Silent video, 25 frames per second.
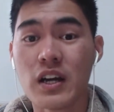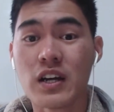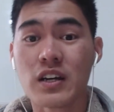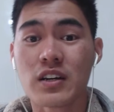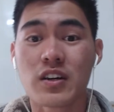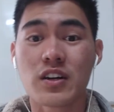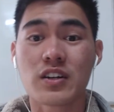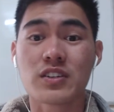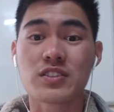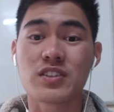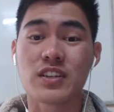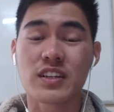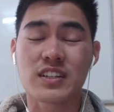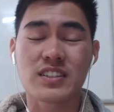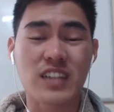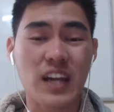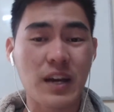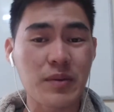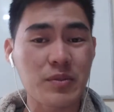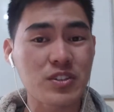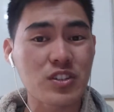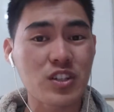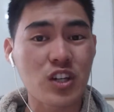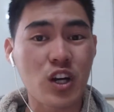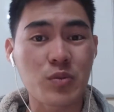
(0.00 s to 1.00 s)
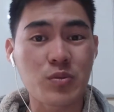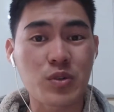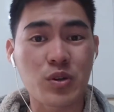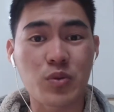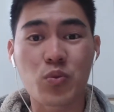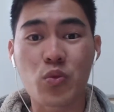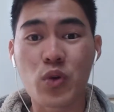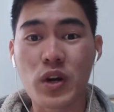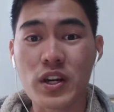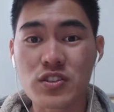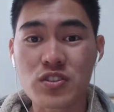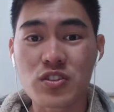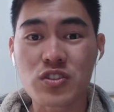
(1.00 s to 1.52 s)
because the exam is coming up
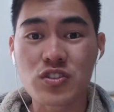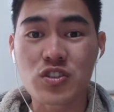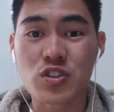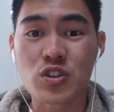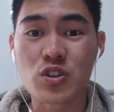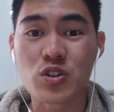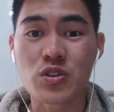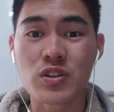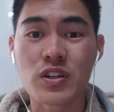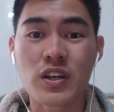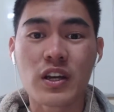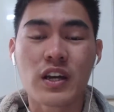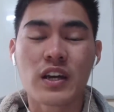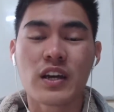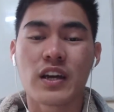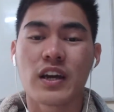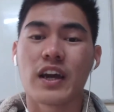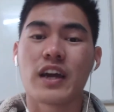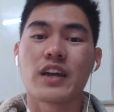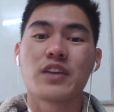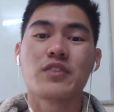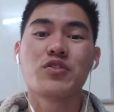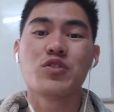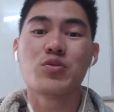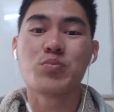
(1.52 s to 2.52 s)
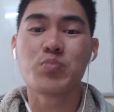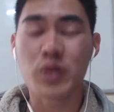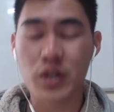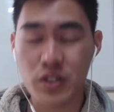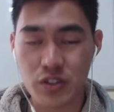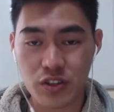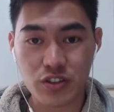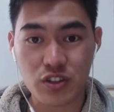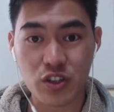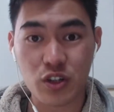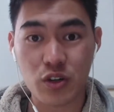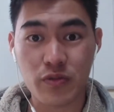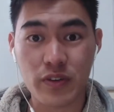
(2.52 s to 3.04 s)
way too soon, and if you burn
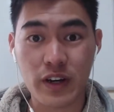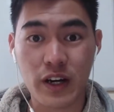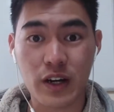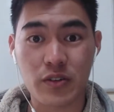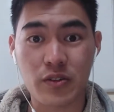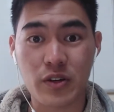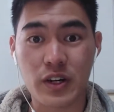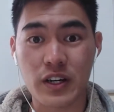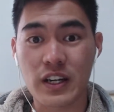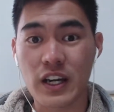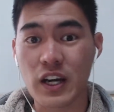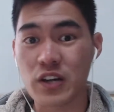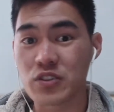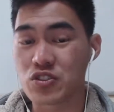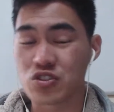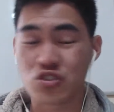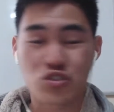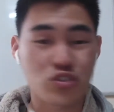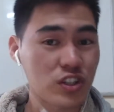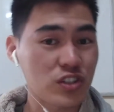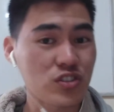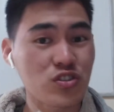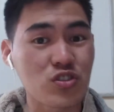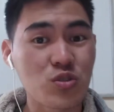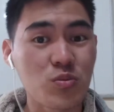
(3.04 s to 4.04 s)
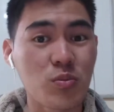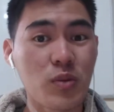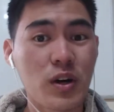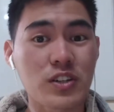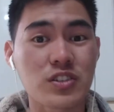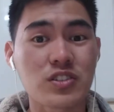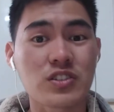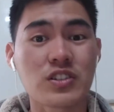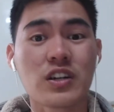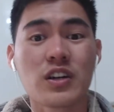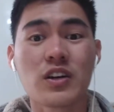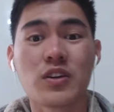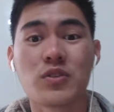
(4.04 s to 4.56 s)
yourself out right now, you stress too
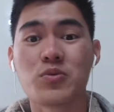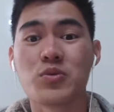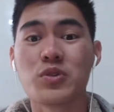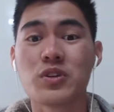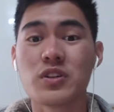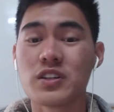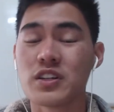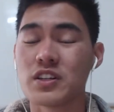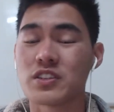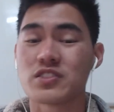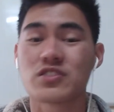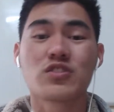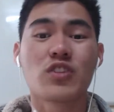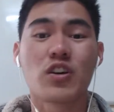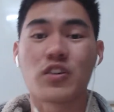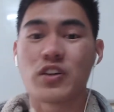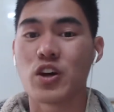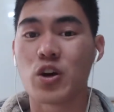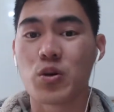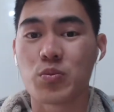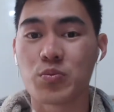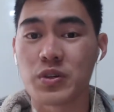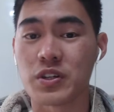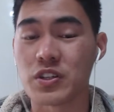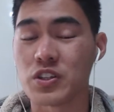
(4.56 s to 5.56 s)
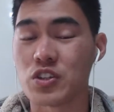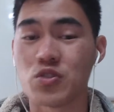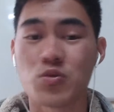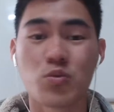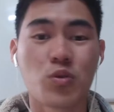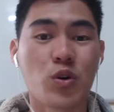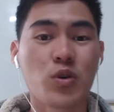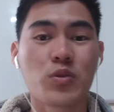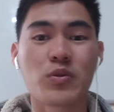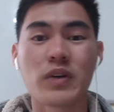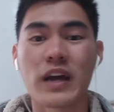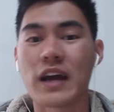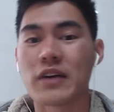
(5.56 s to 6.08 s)
much, really it's not helping. You
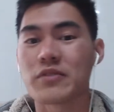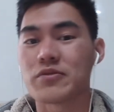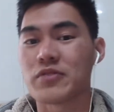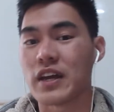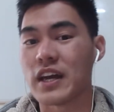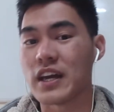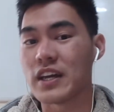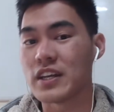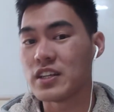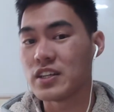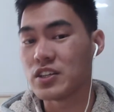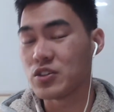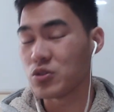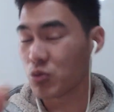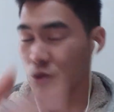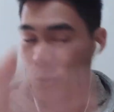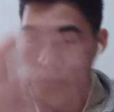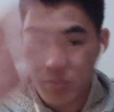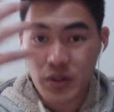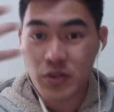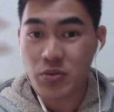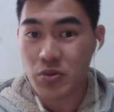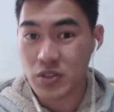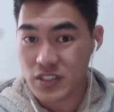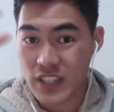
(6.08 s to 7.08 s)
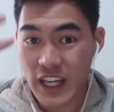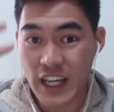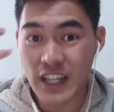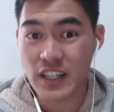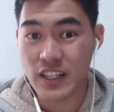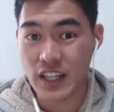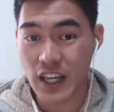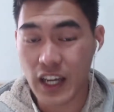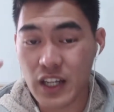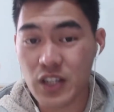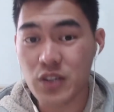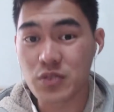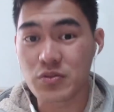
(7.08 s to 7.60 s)
won't be
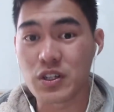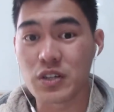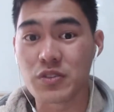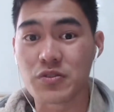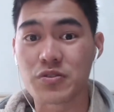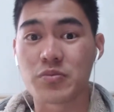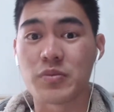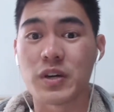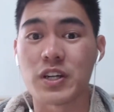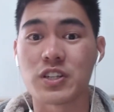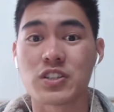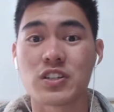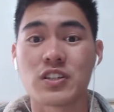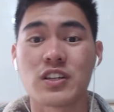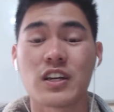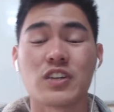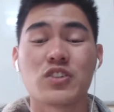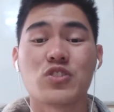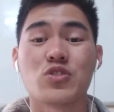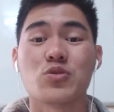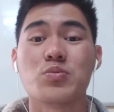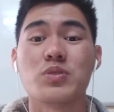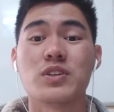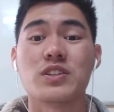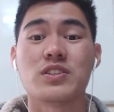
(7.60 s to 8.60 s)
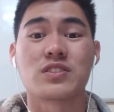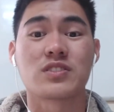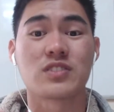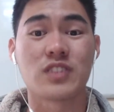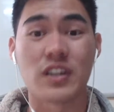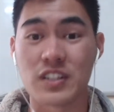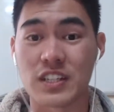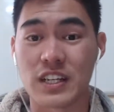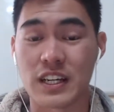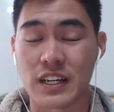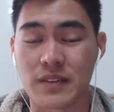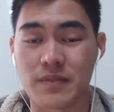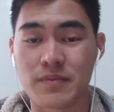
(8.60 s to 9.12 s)
retaining any of the information that you'll be
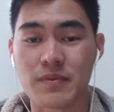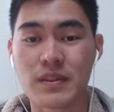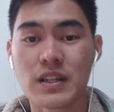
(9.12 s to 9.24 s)
studying.